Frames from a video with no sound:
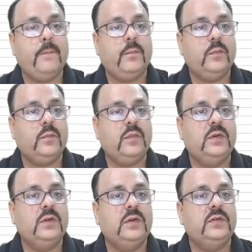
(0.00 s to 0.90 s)

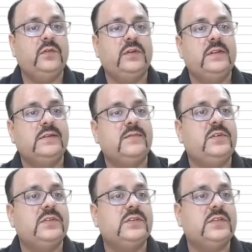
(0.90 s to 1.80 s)
So 10
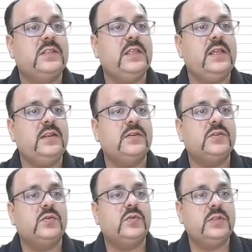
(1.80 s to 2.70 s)
simulations are there.
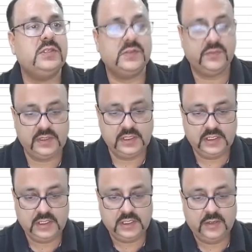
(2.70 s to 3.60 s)
So this will
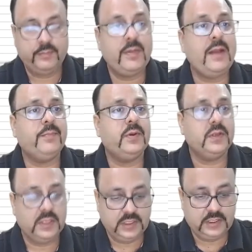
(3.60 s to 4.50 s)
map
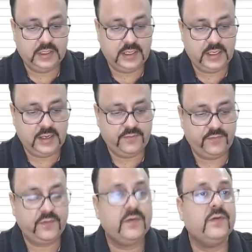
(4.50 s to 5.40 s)

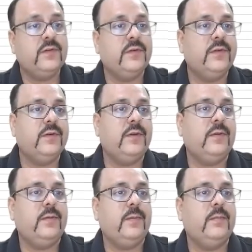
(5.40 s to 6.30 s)
if,
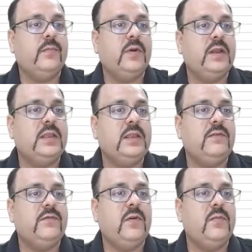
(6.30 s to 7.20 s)
by if
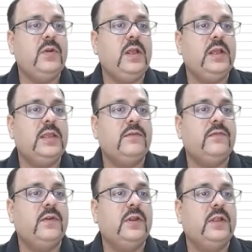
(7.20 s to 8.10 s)
formula, if
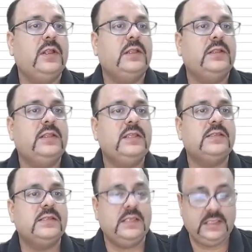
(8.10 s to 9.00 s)
this
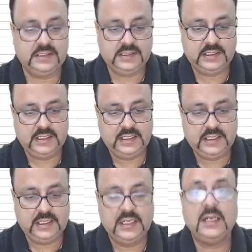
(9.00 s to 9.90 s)
is
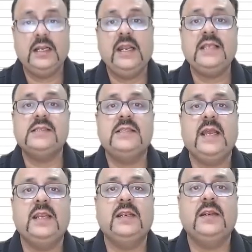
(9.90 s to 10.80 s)
less
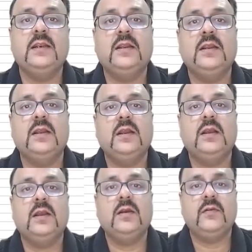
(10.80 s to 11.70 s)
than
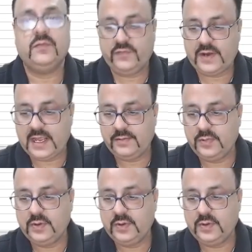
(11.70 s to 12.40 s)
5,